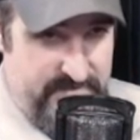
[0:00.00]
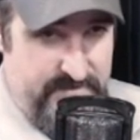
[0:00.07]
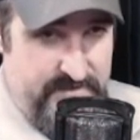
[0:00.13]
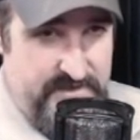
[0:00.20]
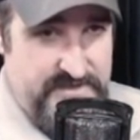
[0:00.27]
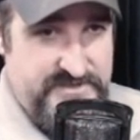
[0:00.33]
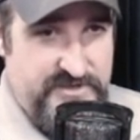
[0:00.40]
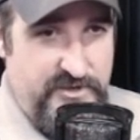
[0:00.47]

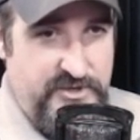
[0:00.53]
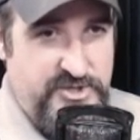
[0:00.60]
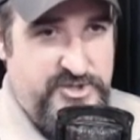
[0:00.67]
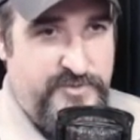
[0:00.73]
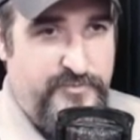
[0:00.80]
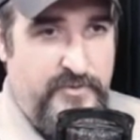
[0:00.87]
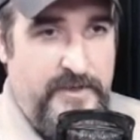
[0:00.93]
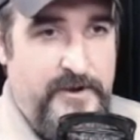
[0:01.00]
As long as
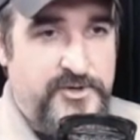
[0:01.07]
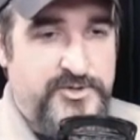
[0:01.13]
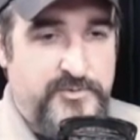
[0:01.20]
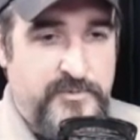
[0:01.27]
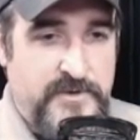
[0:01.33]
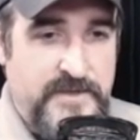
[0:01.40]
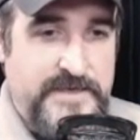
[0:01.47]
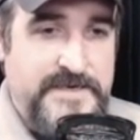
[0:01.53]
your players are
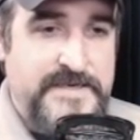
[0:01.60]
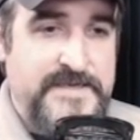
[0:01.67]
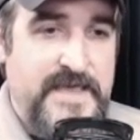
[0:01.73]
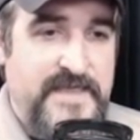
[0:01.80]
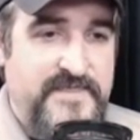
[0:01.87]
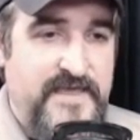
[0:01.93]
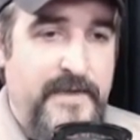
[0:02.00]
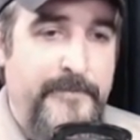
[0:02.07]
willing to
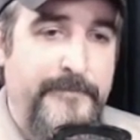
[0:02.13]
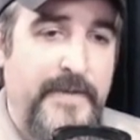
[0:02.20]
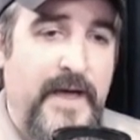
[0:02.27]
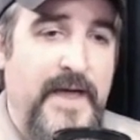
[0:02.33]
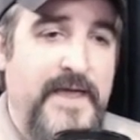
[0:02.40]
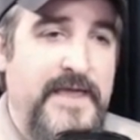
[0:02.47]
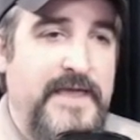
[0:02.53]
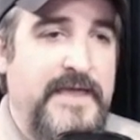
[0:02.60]
take that
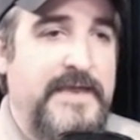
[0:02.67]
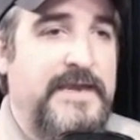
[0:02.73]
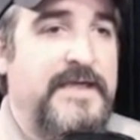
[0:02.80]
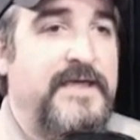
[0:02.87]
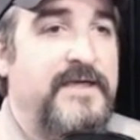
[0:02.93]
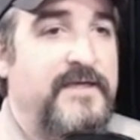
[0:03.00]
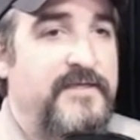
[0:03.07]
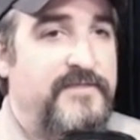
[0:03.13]
buy-in,
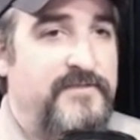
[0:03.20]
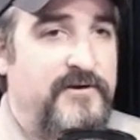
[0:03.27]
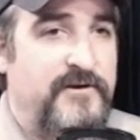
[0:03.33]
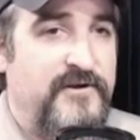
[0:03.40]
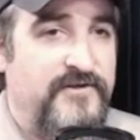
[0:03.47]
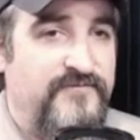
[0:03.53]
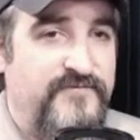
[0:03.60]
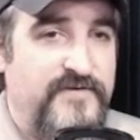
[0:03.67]
they're
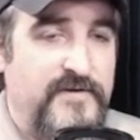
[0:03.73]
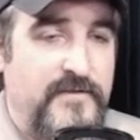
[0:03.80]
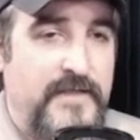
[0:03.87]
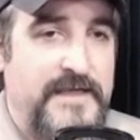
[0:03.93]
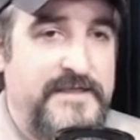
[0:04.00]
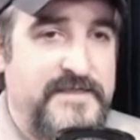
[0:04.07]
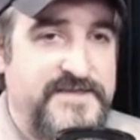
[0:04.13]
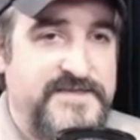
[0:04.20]
going to feel
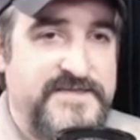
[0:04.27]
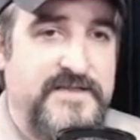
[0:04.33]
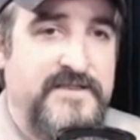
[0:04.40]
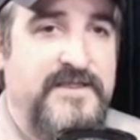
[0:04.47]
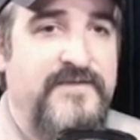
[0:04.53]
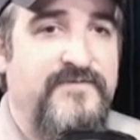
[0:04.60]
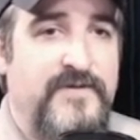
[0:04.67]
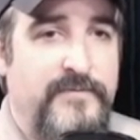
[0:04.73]
like this is a
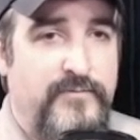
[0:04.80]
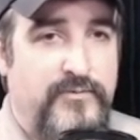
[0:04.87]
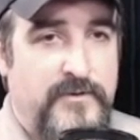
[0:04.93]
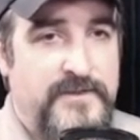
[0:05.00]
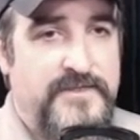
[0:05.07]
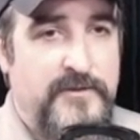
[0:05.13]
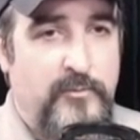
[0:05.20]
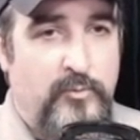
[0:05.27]
living,
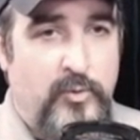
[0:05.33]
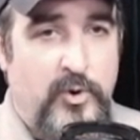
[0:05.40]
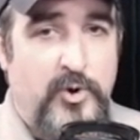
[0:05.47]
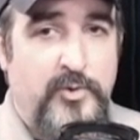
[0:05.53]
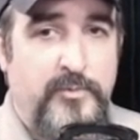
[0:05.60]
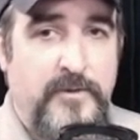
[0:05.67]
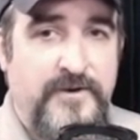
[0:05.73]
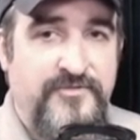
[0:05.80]
breathing
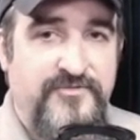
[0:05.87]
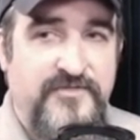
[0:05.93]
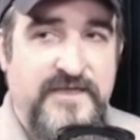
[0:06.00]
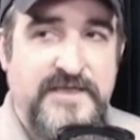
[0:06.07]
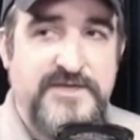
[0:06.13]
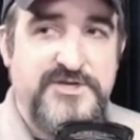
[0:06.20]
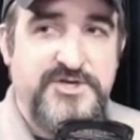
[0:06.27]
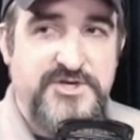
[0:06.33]
world where
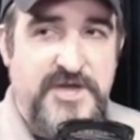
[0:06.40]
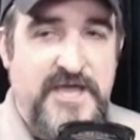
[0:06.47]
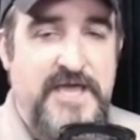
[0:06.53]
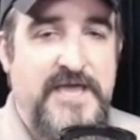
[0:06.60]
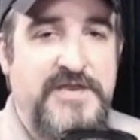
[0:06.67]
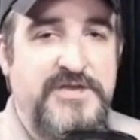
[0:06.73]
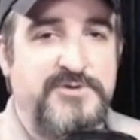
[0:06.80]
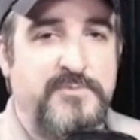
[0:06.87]
things
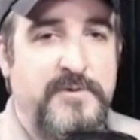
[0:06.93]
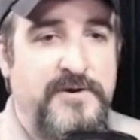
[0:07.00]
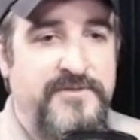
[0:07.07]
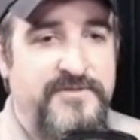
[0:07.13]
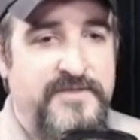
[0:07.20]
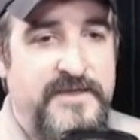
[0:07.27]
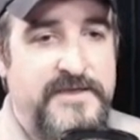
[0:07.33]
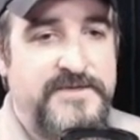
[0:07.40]
change, where
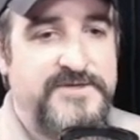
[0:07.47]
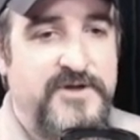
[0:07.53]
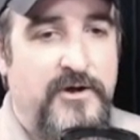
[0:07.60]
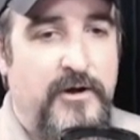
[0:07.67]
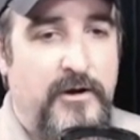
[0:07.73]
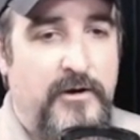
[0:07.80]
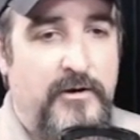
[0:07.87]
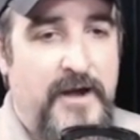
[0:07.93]
things
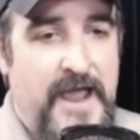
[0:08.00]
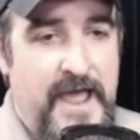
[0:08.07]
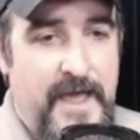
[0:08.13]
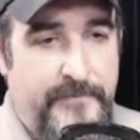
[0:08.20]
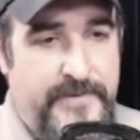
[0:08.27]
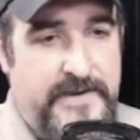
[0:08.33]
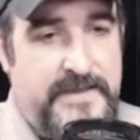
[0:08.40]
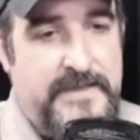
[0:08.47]
are
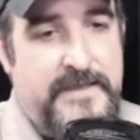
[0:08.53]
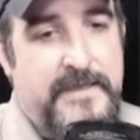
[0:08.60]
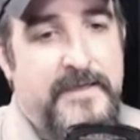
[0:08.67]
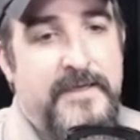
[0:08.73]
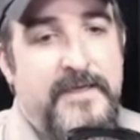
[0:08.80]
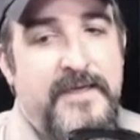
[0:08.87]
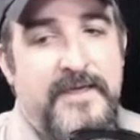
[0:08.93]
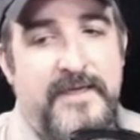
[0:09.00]
happening.
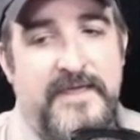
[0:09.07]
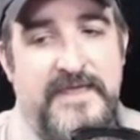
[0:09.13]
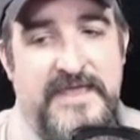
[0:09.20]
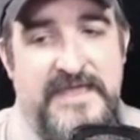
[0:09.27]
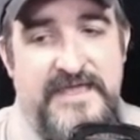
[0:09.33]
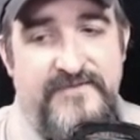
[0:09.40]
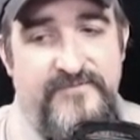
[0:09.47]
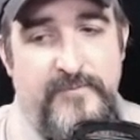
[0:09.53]

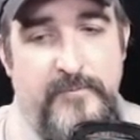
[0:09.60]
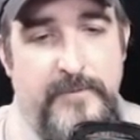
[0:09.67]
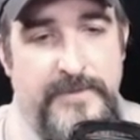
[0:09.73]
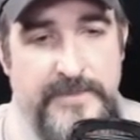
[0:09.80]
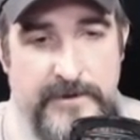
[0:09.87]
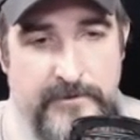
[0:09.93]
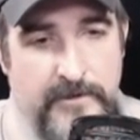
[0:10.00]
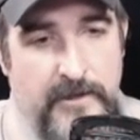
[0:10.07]
Even
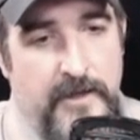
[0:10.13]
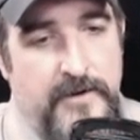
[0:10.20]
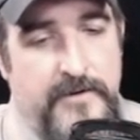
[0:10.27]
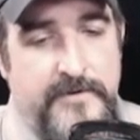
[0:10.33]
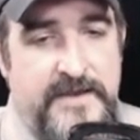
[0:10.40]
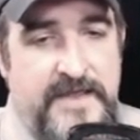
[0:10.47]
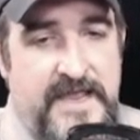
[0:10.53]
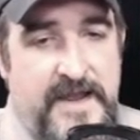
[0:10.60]
when they're not
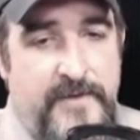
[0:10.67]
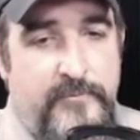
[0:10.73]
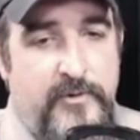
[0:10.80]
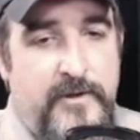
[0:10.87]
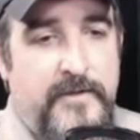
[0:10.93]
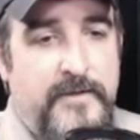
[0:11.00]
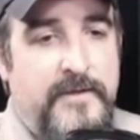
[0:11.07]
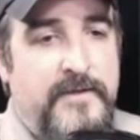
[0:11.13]
on
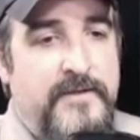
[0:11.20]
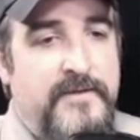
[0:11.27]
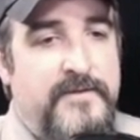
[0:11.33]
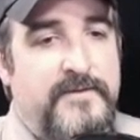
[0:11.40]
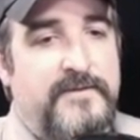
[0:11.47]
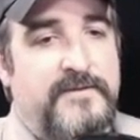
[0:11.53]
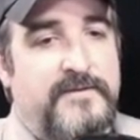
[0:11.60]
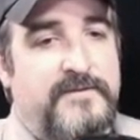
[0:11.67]
camera,
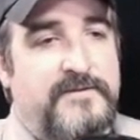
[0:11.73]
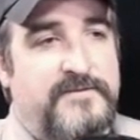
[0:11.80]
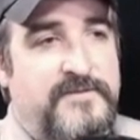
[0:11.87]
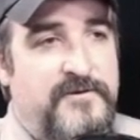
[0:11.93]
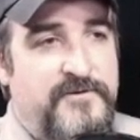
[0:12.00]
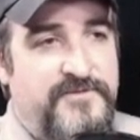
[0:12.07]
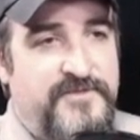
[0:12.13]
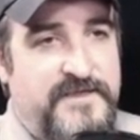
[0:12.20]

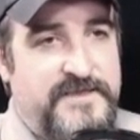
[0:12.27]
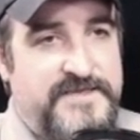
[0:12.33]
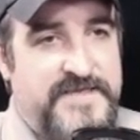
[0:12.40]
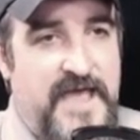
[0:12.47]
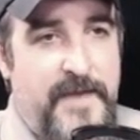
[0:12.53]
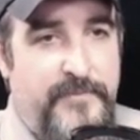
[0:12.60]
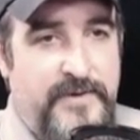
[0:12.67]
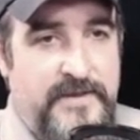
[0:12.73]
there are things
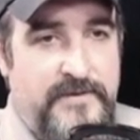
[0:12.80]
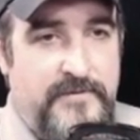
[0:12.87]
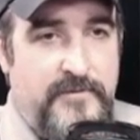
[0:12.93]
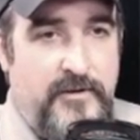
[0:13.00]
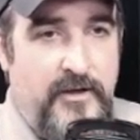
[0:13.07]
happening